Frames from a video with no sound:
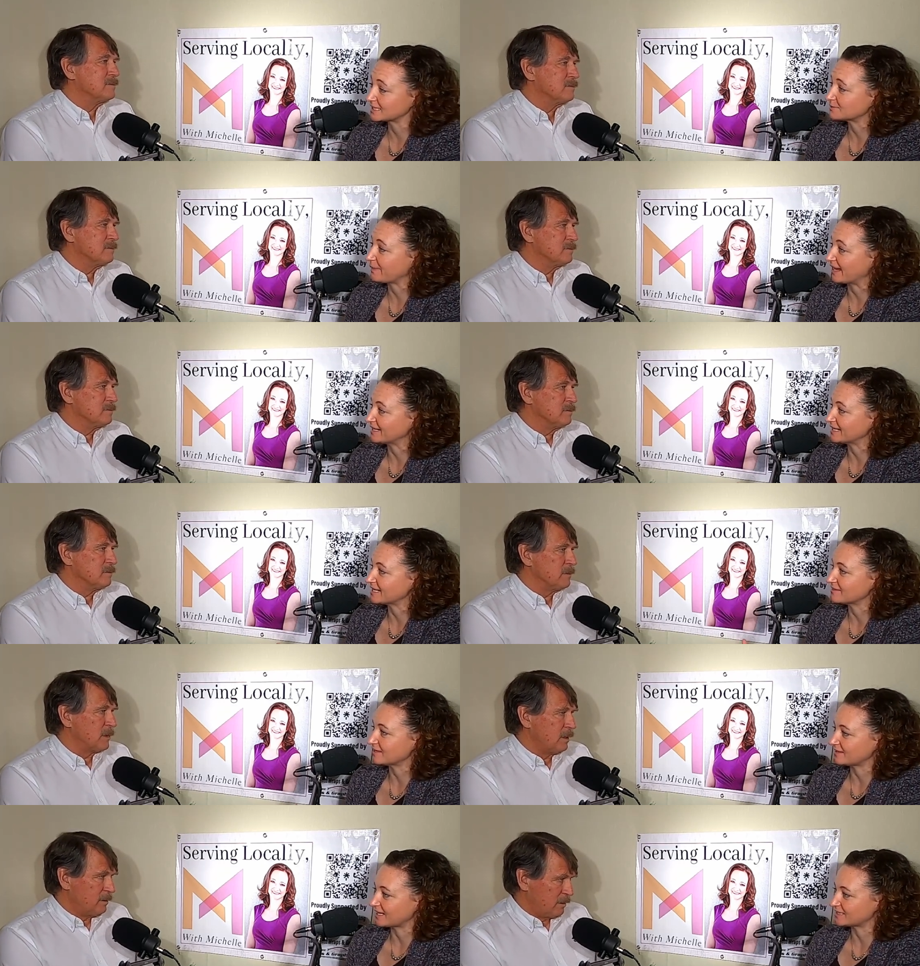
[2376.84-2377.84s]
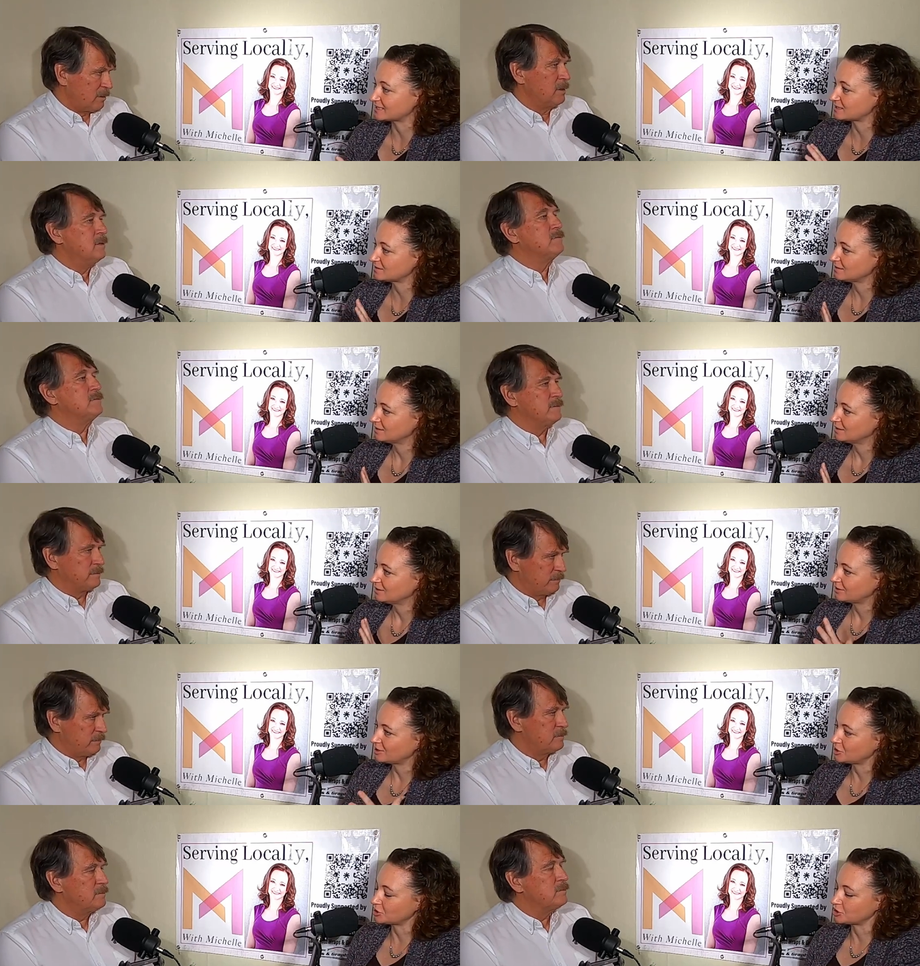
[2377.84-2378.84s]
Speaker 1: expanding. That that's
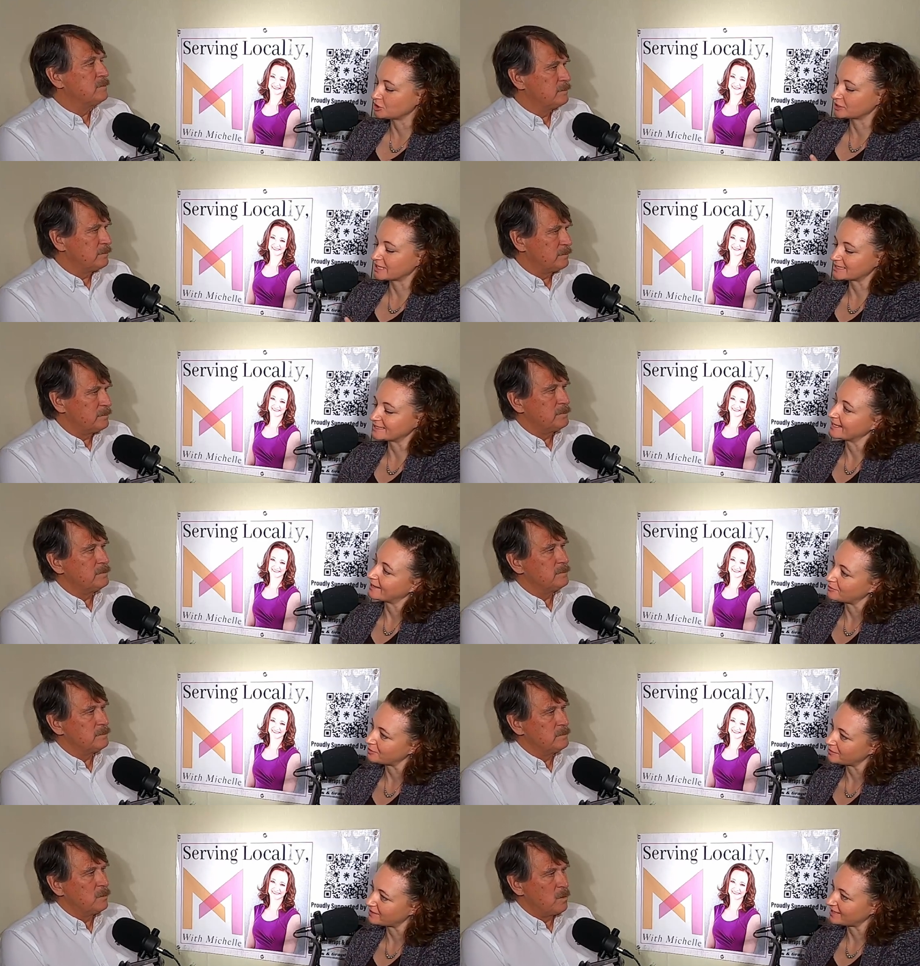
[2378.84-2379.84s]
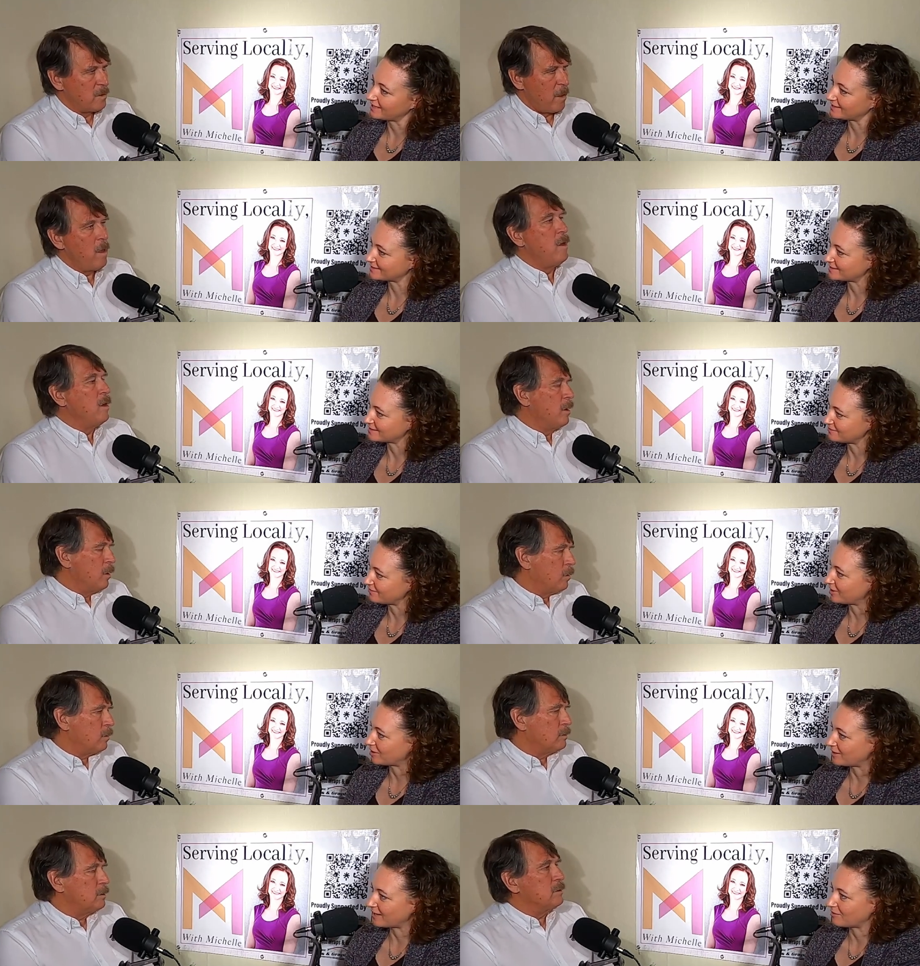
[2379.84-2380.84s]
that you're you're testing out new things and
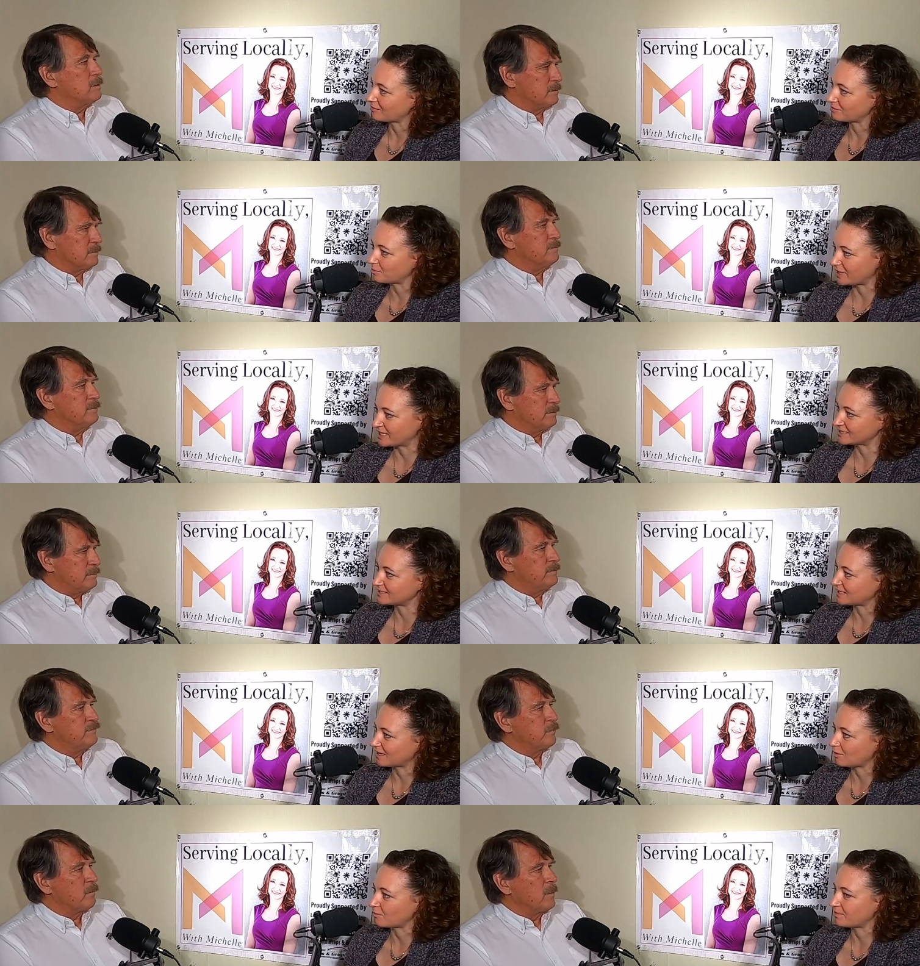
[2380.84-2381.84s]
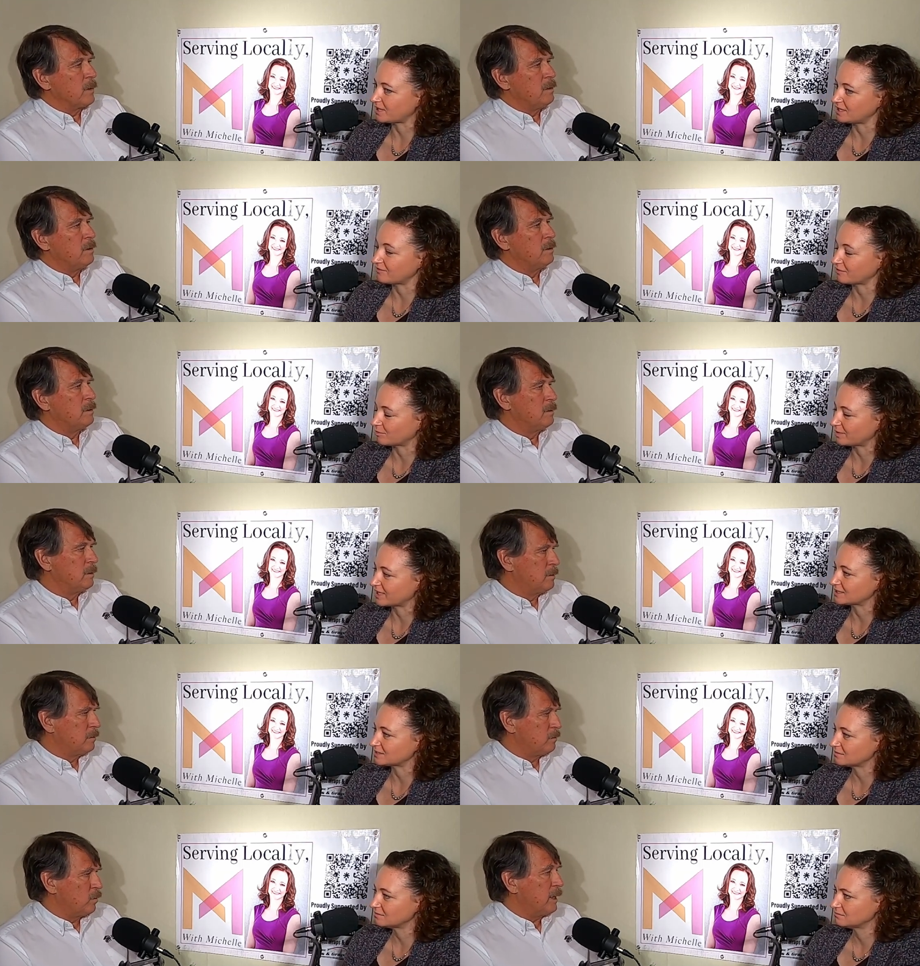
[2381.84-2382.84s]
figuring out ways to help in different
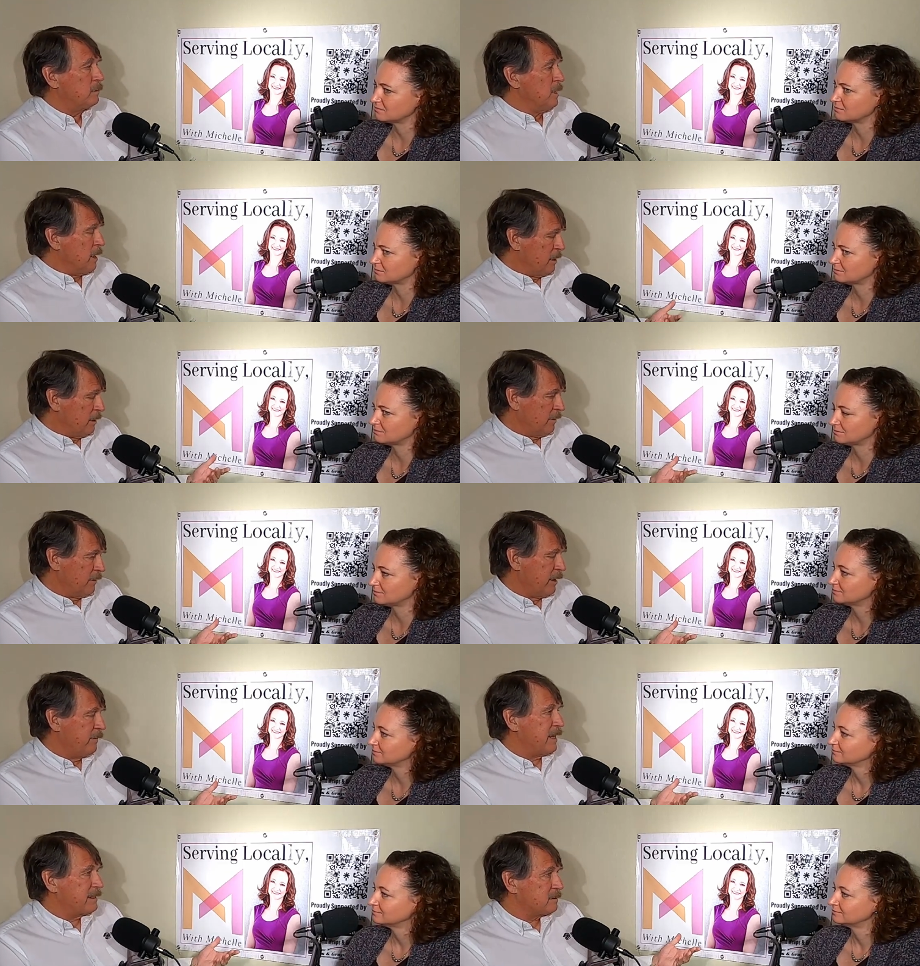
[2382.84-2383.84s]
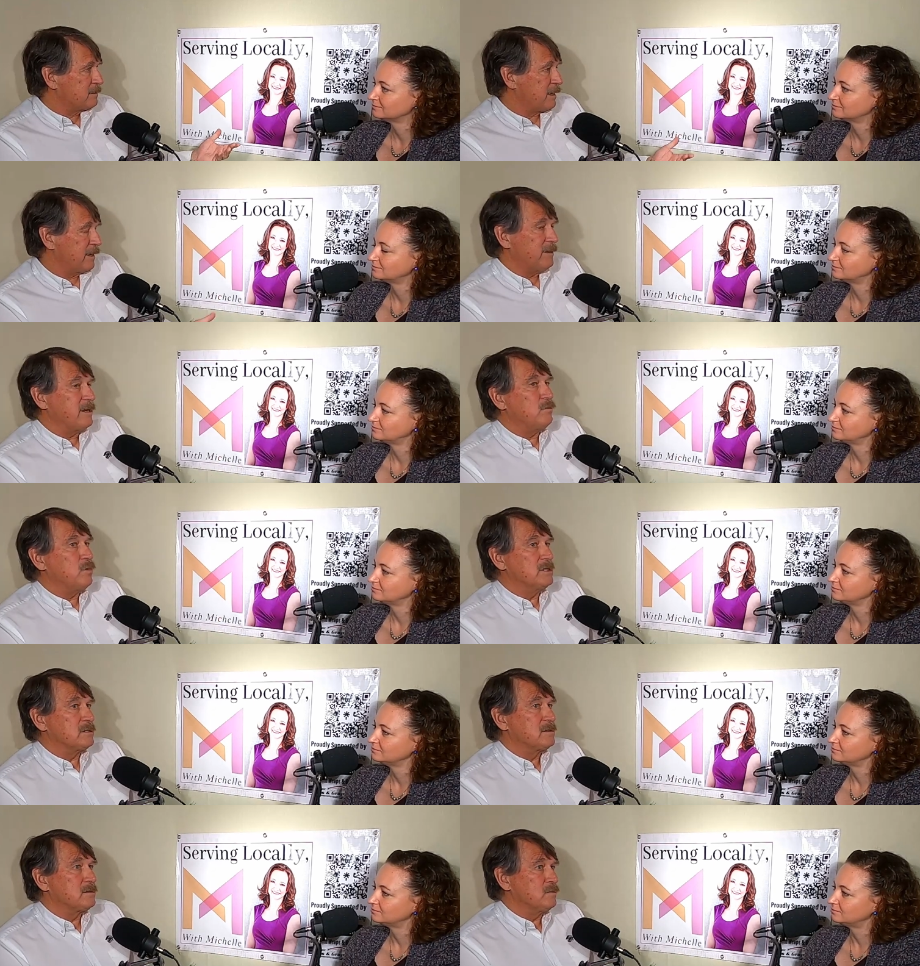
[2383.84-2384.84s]
ways.
Speaker 2: Well, and that's I think
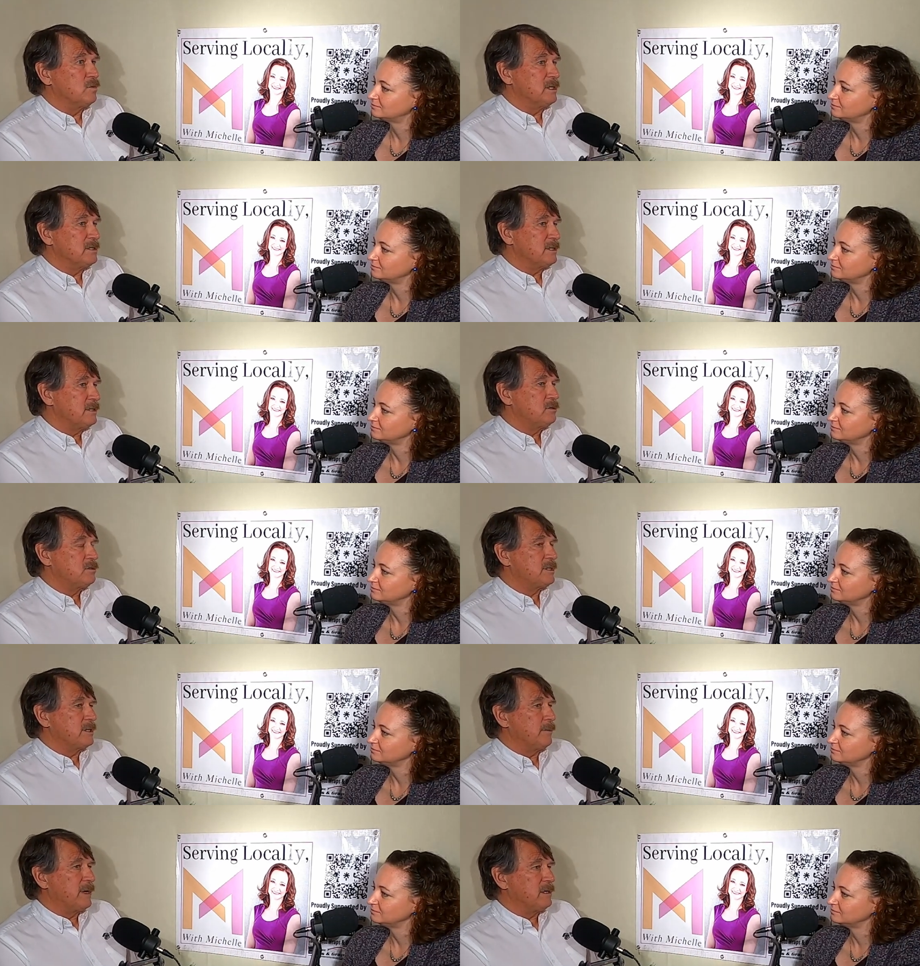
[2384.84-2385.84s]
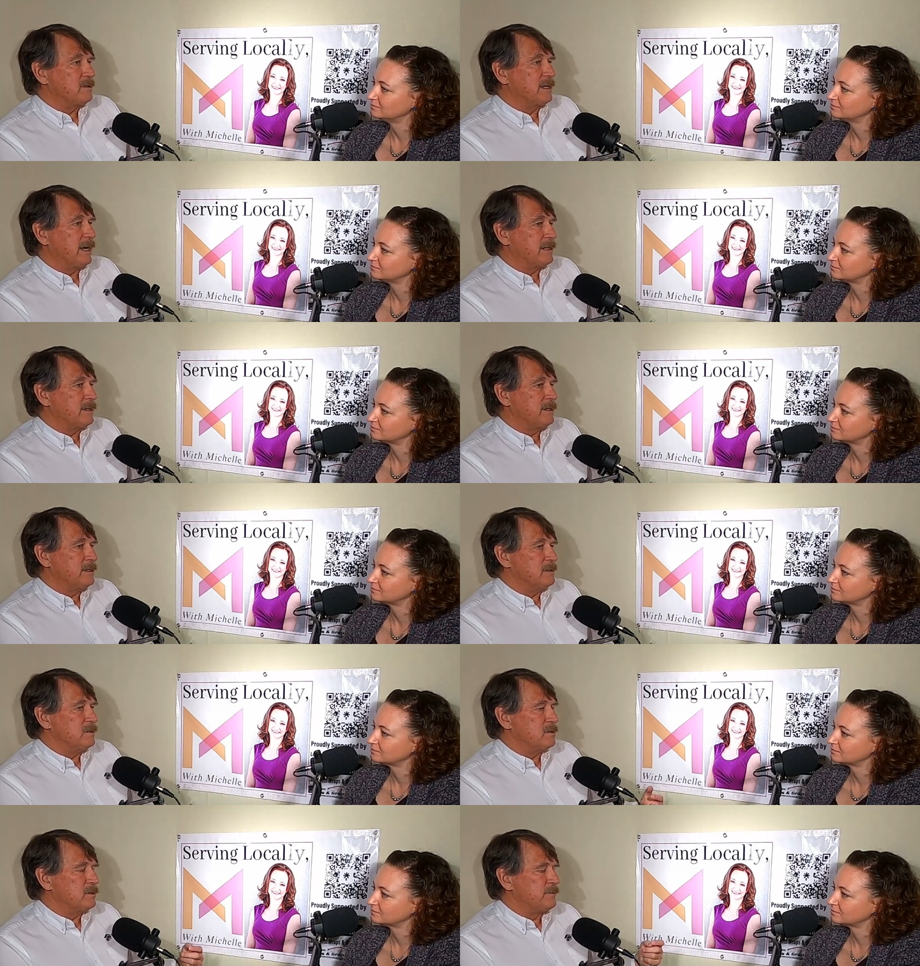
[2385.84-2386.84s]
what's what's interesting about that
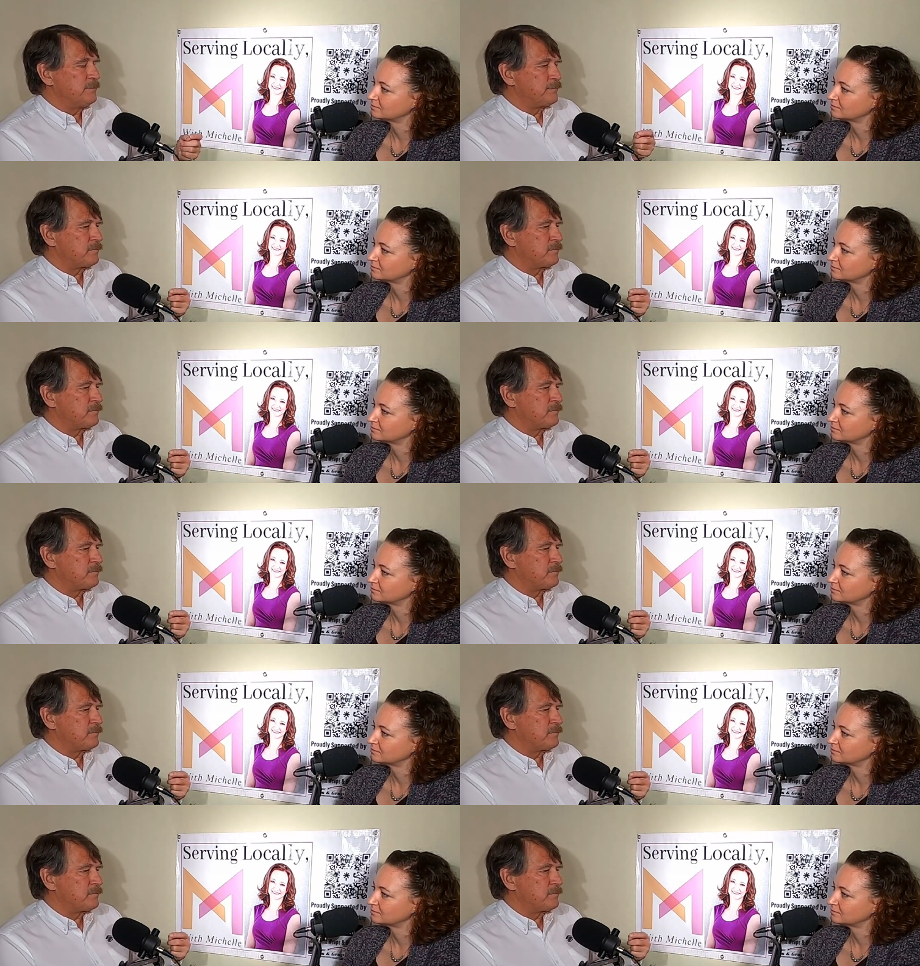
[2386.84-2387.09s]
is